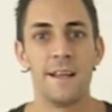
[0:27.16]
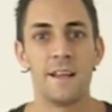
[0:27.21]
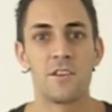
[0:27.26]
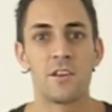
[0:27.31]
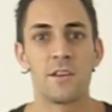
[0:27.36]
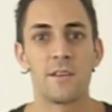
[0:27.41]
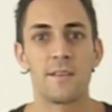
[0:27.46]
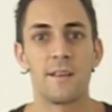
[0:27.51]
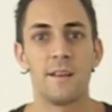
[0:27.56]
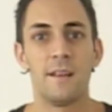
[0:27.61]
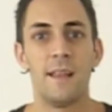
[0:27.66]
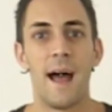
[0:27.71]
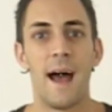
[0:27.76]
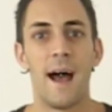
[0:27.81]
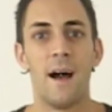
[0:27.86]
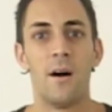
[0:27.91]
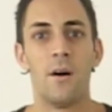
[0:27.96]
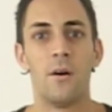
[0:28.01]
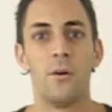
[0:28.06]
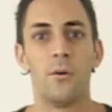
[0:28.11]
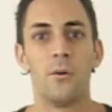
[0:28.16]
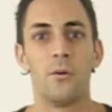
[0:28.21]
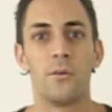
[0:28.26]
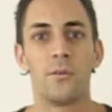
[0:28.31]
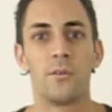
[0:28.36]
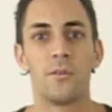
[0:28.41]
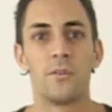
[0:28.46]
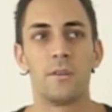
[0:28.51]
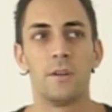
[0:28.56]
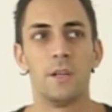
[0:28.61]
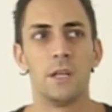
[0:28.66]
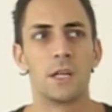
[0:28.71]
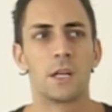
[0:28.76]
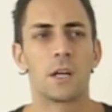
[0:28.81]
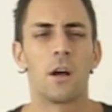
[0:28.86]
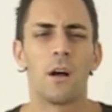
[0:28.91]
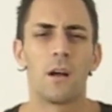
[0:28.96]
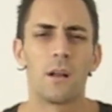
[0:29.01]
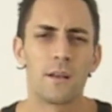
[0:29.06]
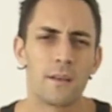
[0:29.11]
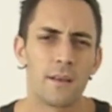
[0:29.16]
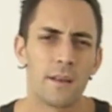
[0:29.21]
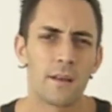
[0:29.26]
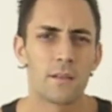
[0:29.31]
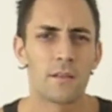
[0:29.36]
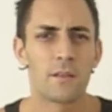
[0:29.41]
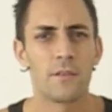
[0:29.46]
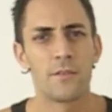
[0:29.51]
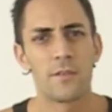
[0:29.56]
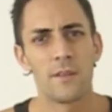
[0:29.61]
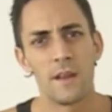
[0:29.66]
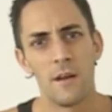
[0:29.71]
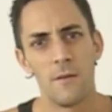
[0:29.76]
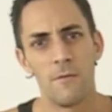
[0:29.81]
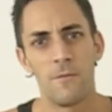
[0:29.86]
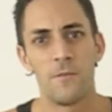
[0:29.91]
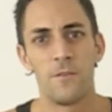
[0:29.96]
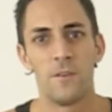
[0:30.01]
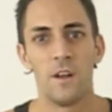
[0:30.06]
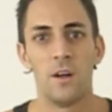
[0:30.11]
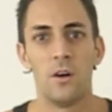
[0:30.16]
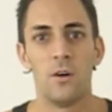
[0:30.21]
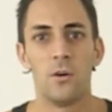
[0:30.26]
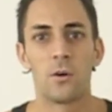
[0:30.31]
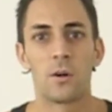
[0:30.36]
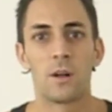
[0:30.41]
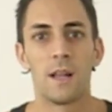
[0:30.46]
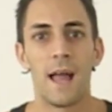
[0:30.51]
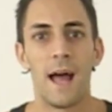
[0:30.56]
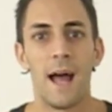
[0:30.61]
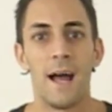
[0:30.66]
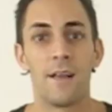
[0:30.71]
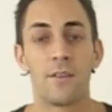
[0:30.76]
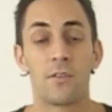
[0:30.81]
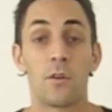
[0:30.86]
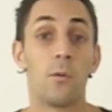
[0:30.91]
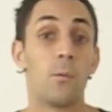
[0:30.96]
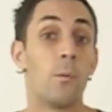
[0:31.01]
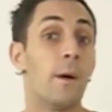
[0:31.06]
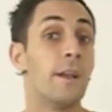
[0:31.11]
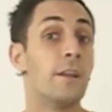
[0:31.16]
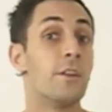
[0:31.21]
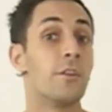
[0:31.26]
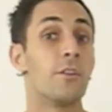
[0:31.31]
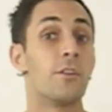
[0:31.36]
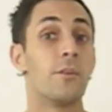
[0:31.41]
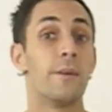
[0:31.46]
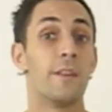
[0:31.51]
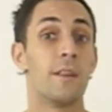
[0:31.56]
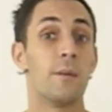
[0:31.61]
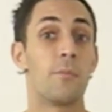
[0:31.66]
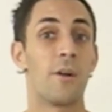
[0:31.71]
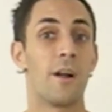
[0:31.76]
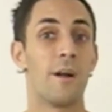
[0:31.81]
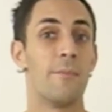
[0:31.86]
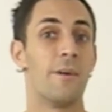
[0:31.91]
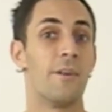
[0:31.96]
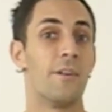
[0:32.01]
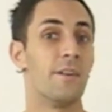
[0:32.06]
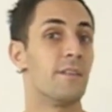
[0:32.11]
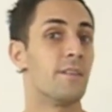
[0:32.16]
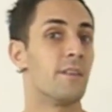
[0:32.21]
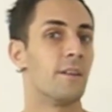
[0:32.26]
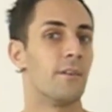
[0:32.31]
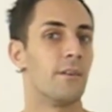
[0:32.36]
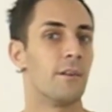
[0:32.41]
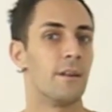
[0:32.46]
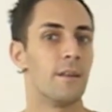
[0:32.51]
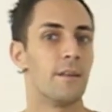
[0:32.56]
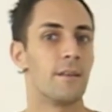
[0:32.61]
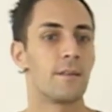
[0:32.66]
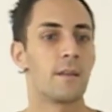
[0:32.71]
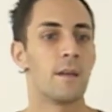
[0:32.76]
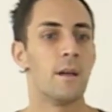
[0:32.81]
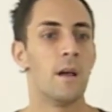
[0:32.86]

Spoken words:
It just allows, in the context of say a flow class or when you're doing the primary series,